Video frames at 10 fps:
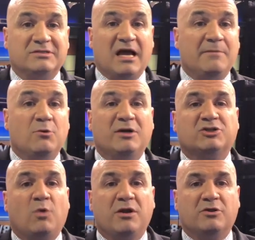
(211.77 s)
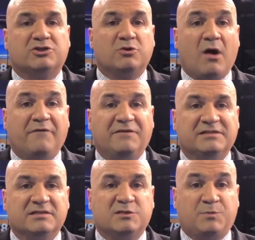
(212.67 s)
Tell me which one of those two
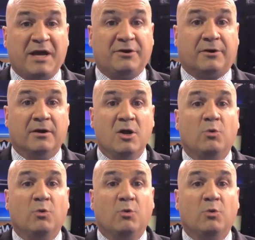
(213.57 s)
offenses is better.